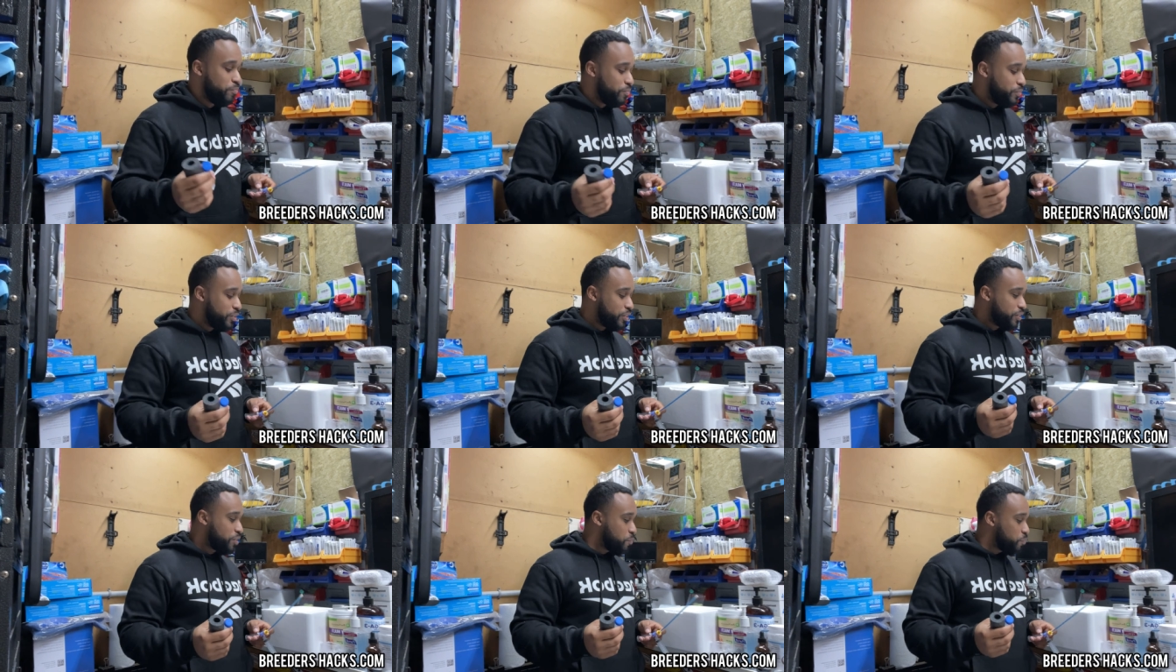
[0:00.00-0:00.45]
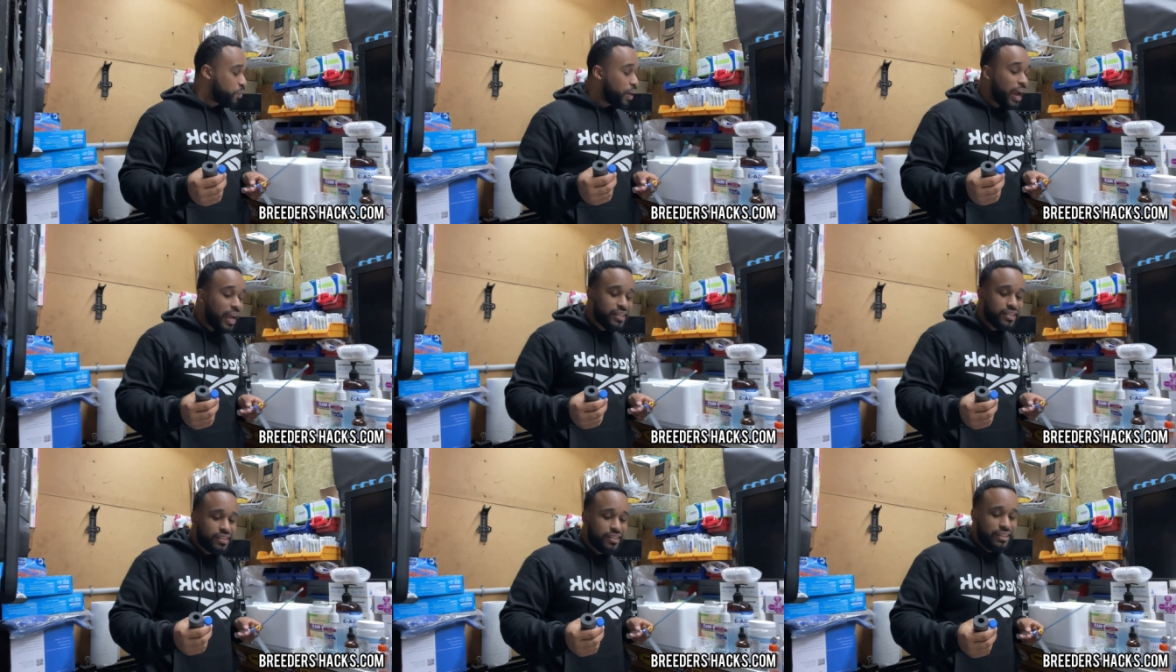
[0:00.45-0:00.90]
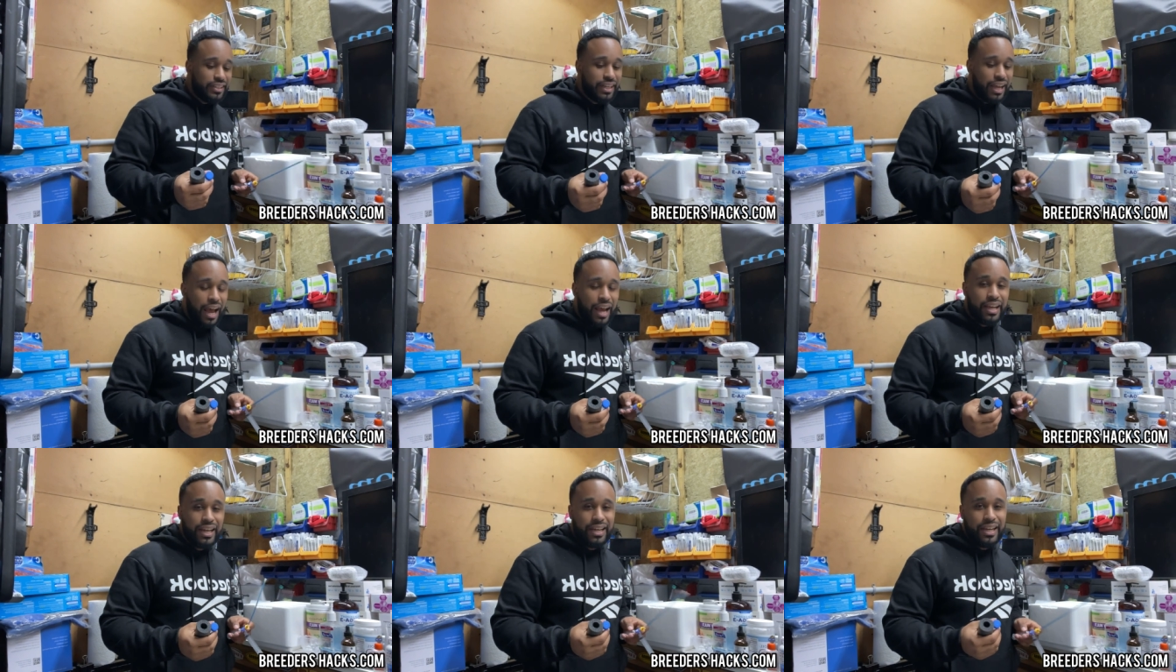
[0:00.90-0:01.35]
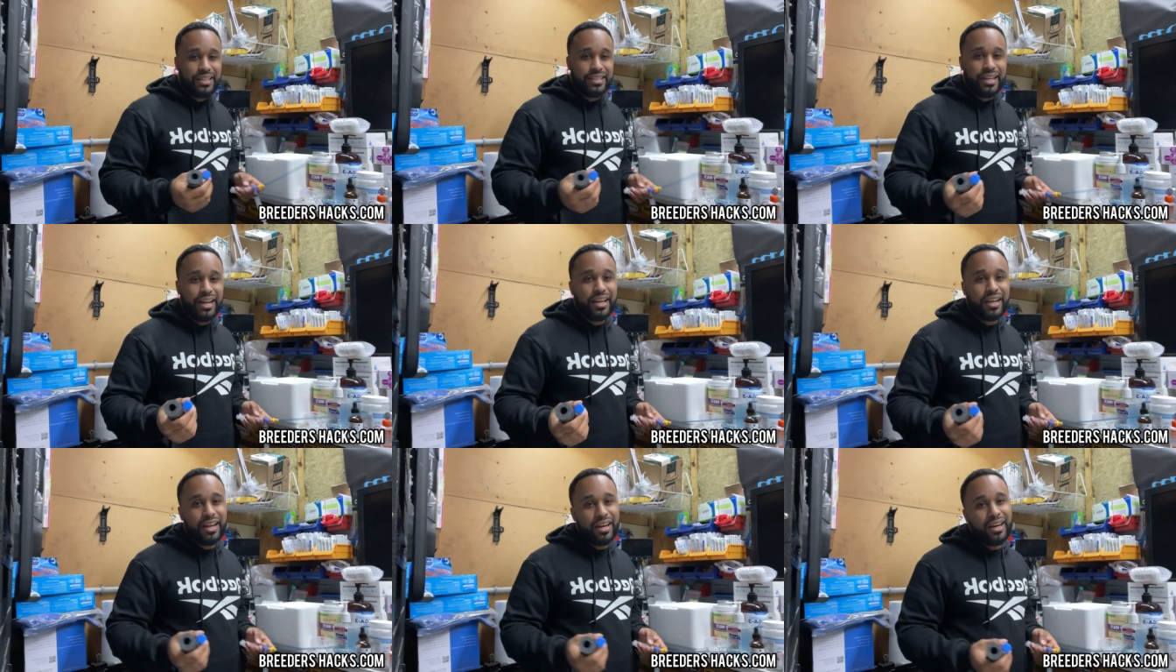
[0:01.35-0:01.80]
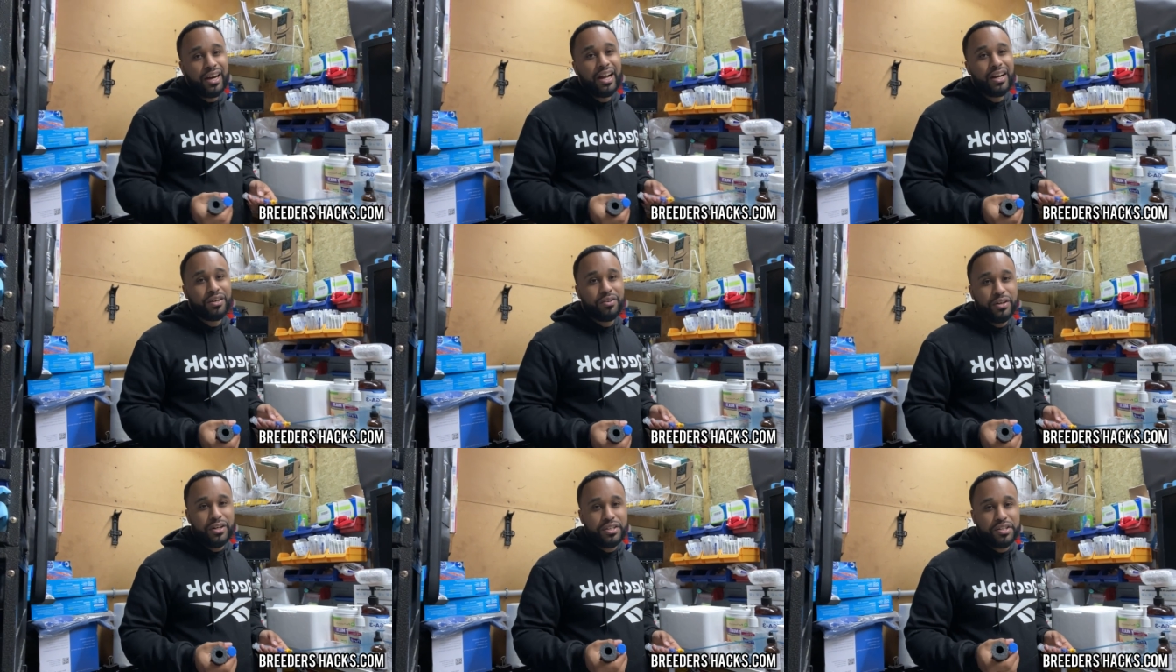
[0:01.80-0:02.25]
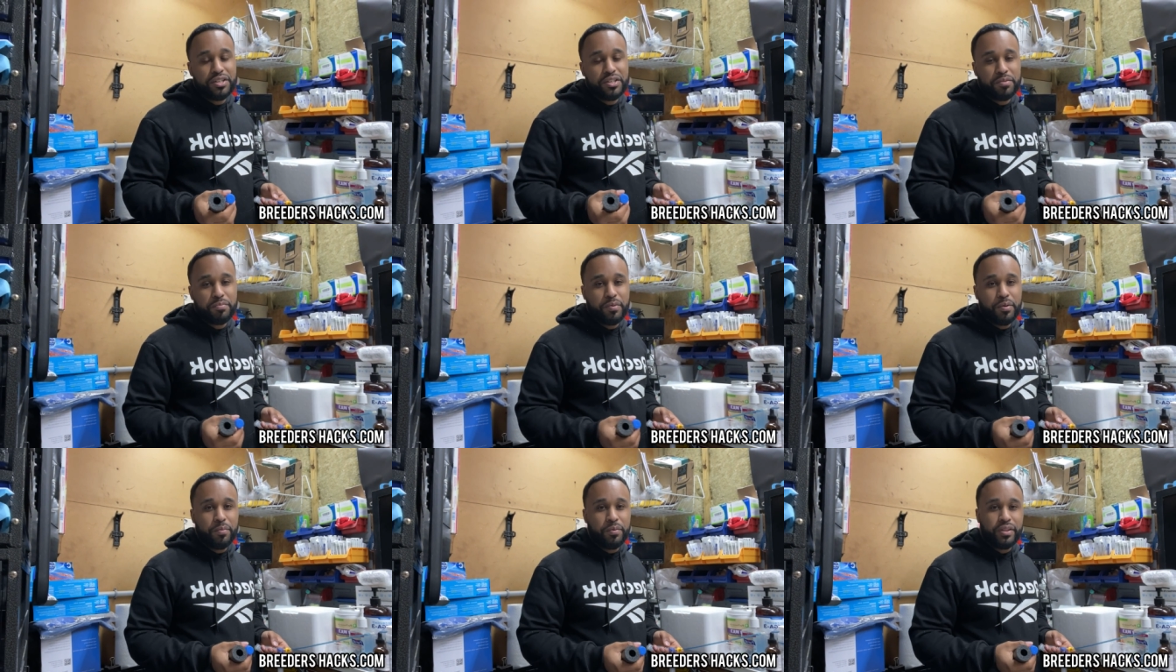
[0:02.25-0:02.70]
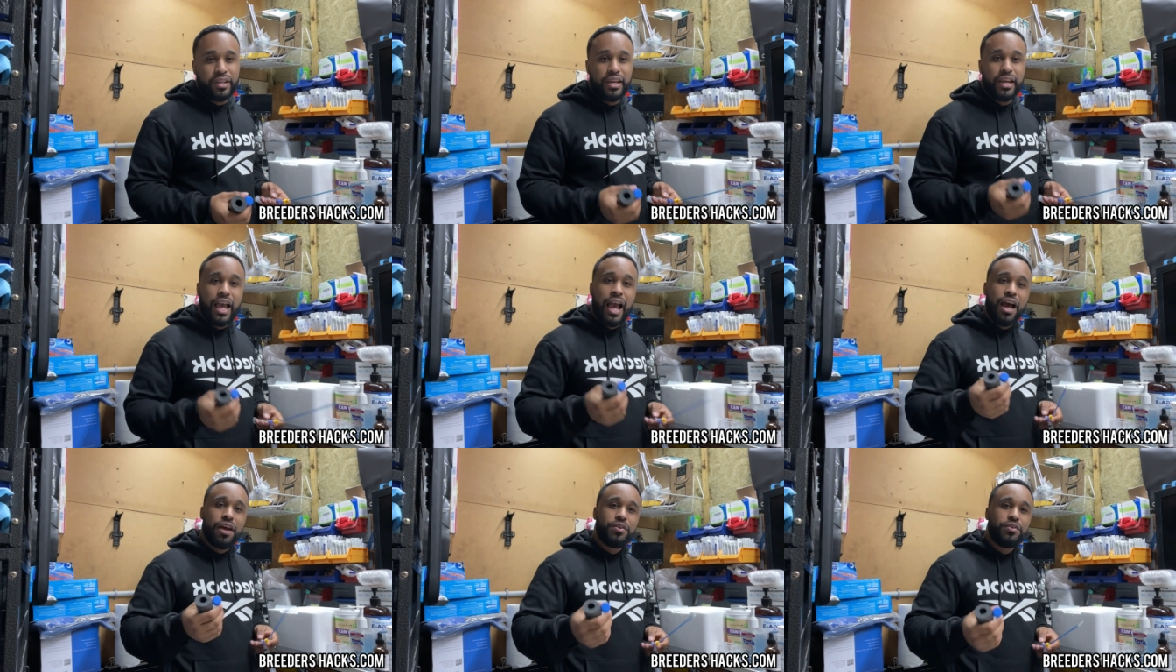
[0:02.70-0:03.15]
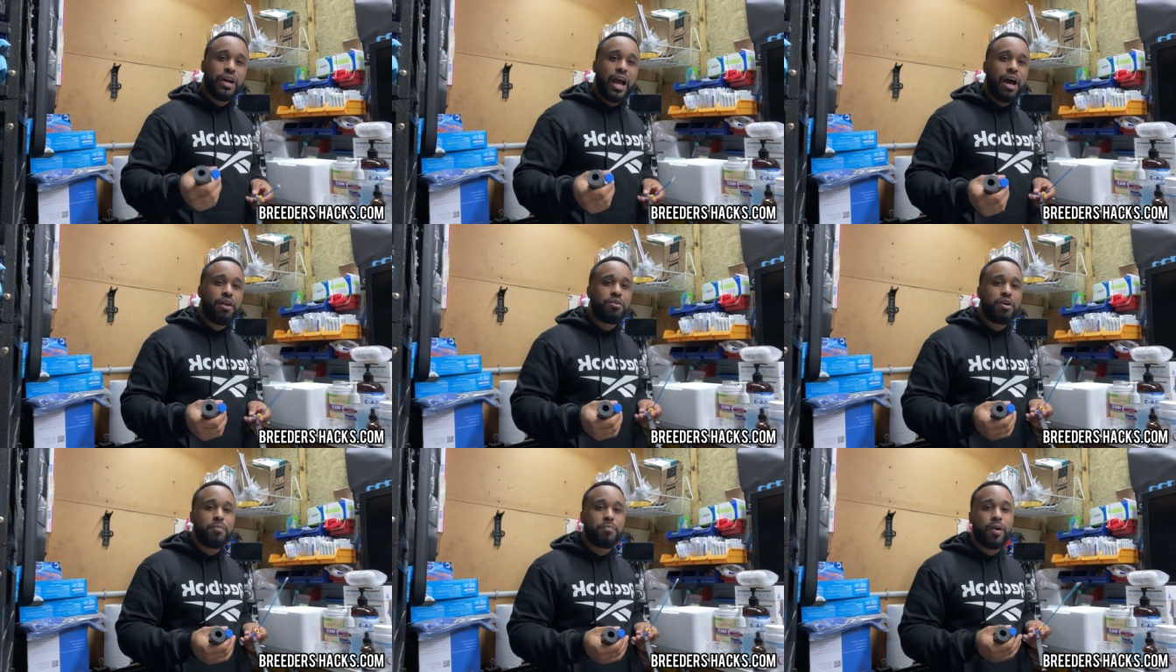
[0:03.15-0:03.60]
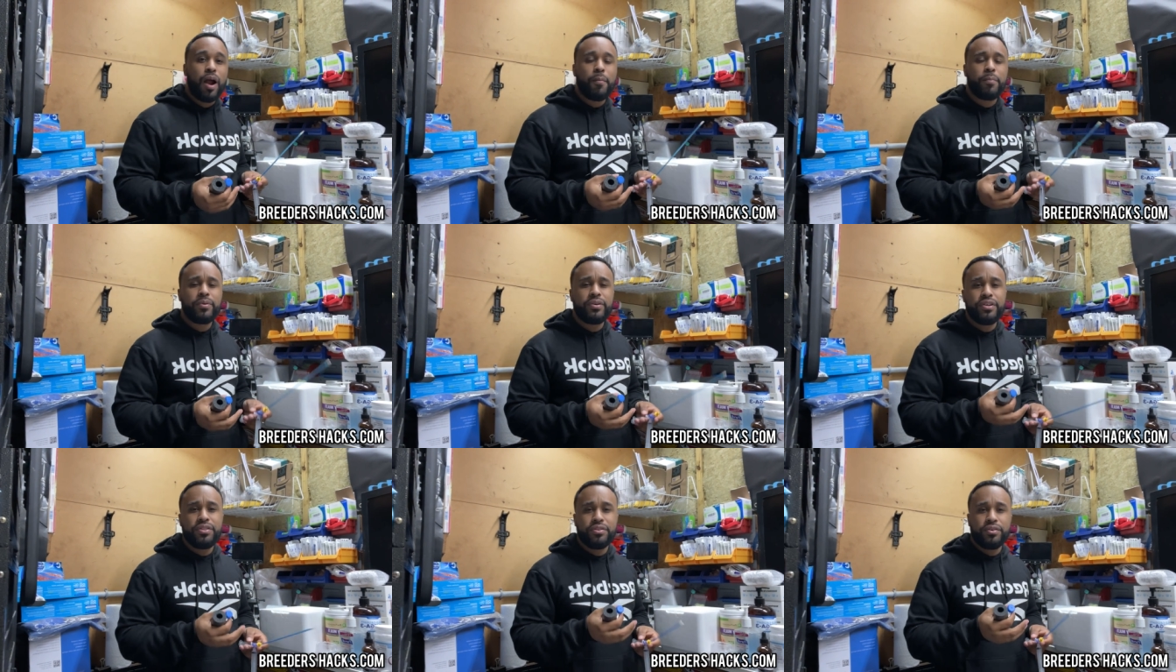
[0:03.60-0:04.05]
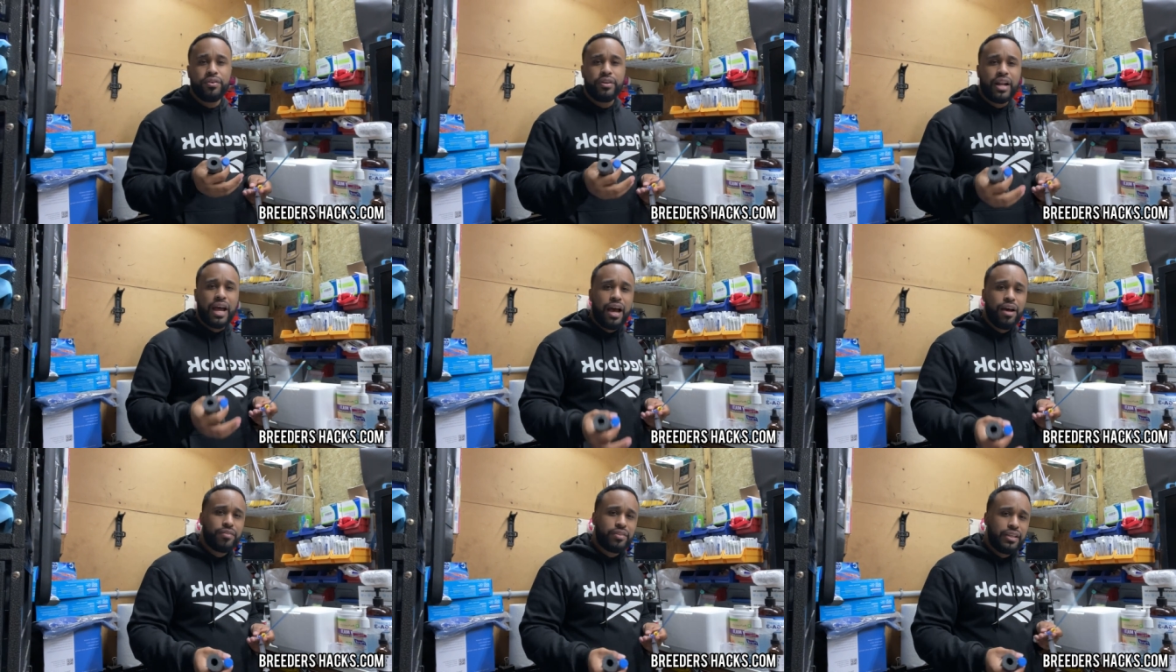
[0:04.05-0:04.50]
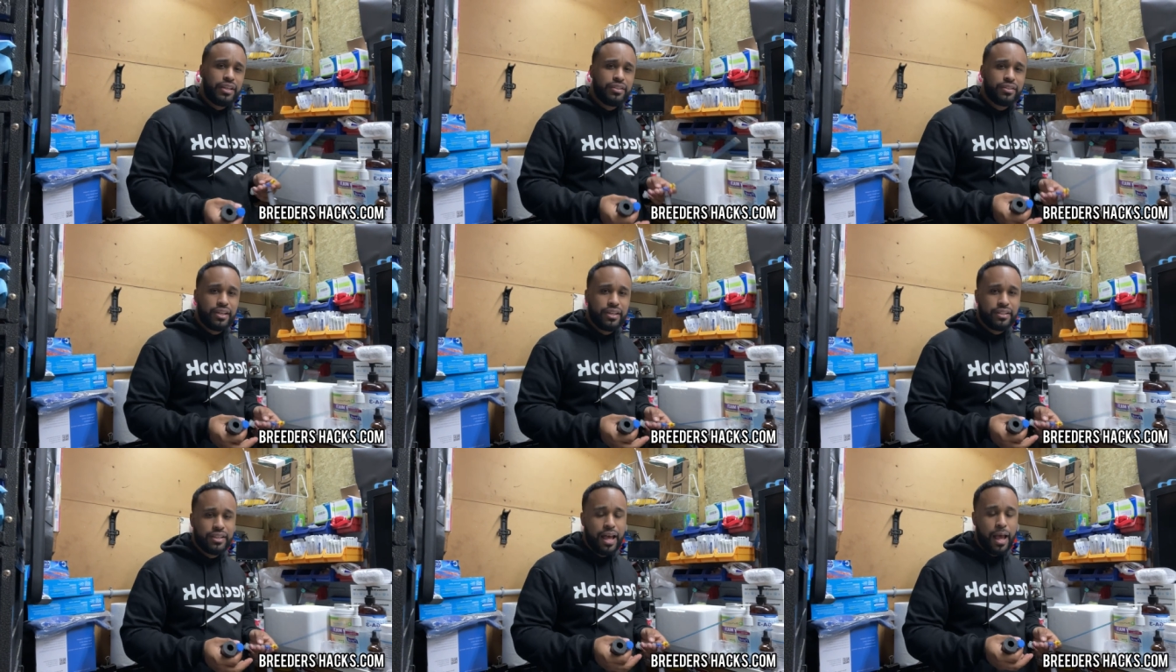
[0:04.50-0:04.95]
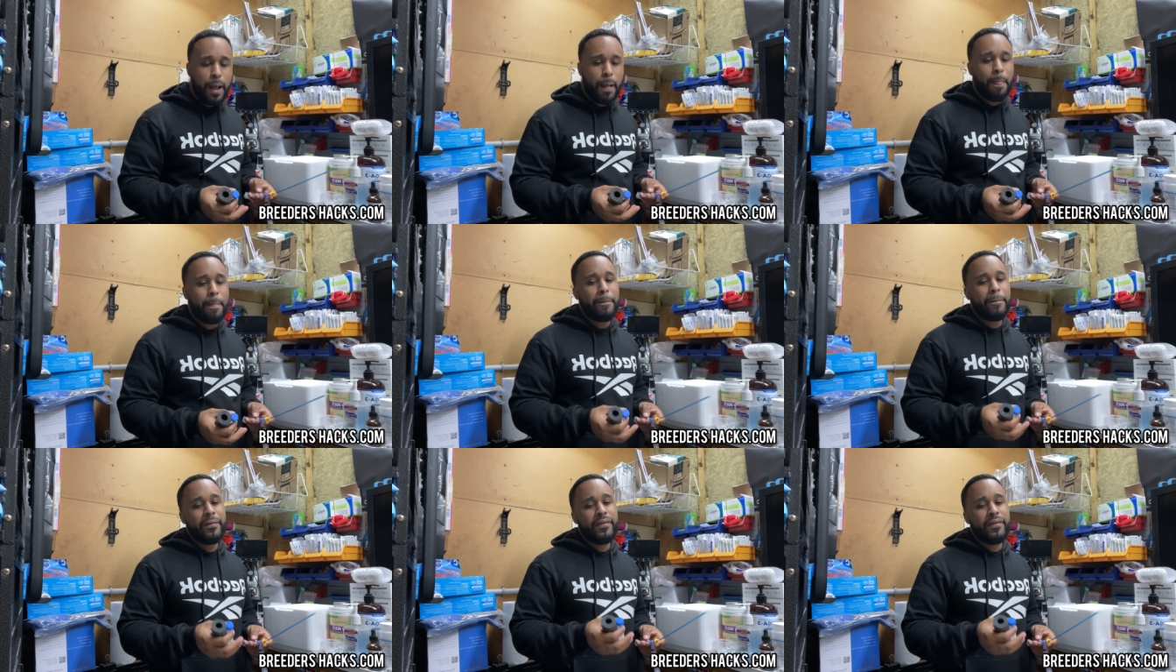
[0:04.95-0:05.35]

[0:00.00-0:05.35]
surprisingly, like I said, I get a lot of questions and people think, how do I properly throw it out? Things like that.